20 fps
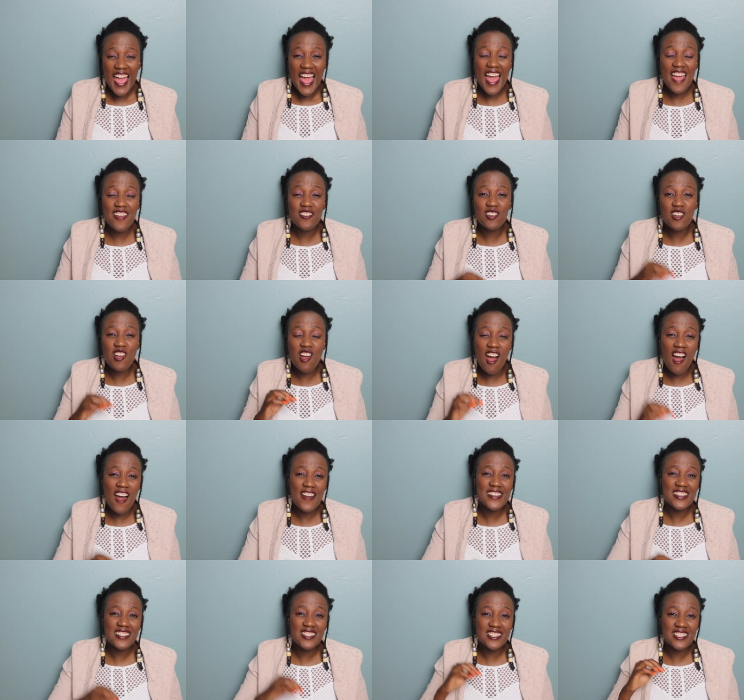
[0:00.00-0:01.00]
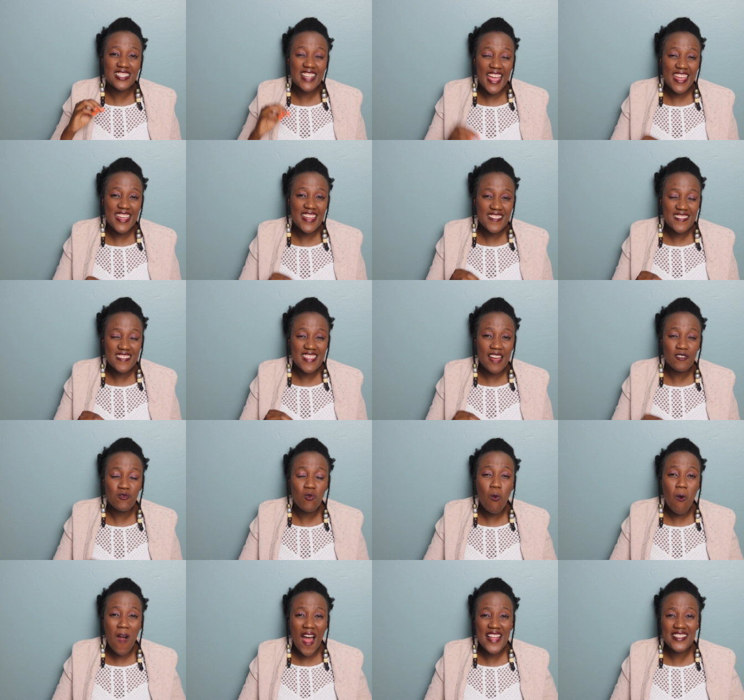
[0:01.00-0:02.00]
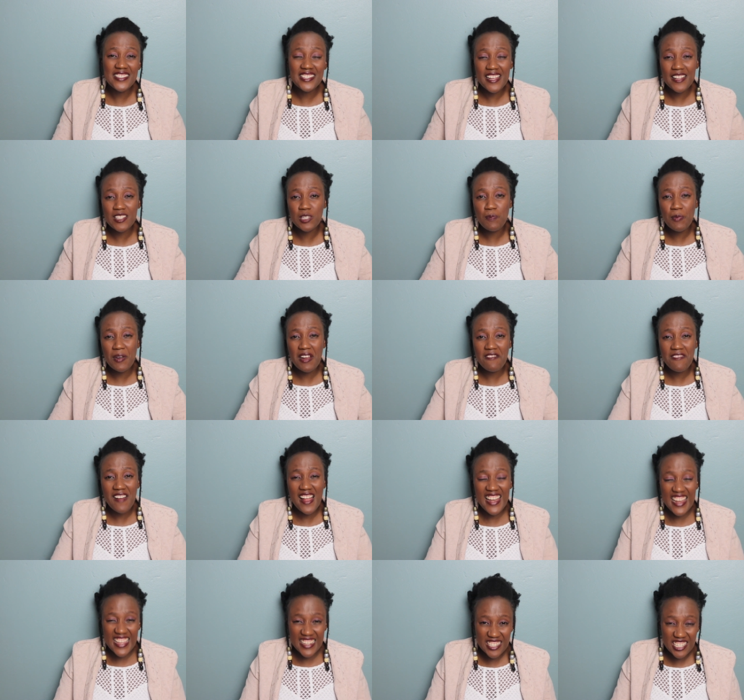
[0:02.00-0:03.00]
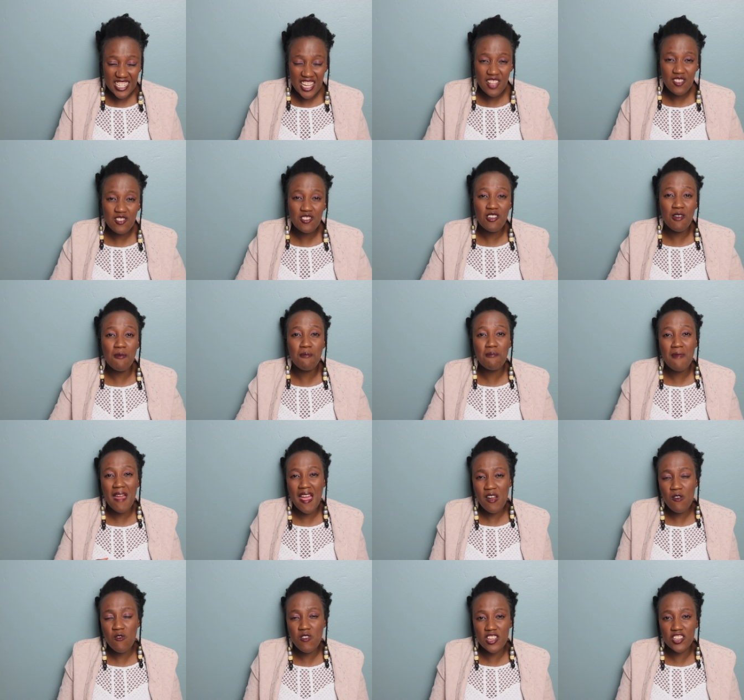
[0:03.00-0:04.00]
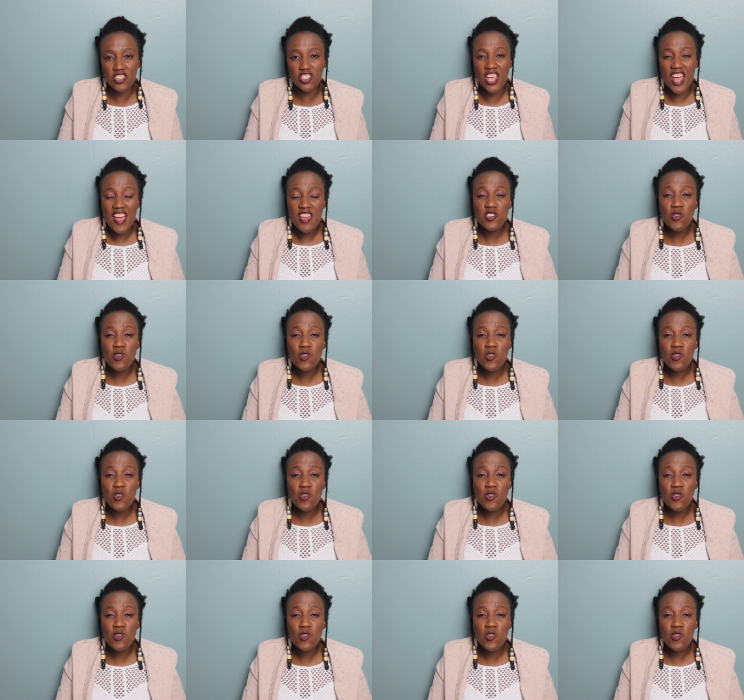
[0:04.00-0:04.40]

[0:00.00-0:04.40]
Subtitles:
and God is saying that once it's prevalent in your marriage,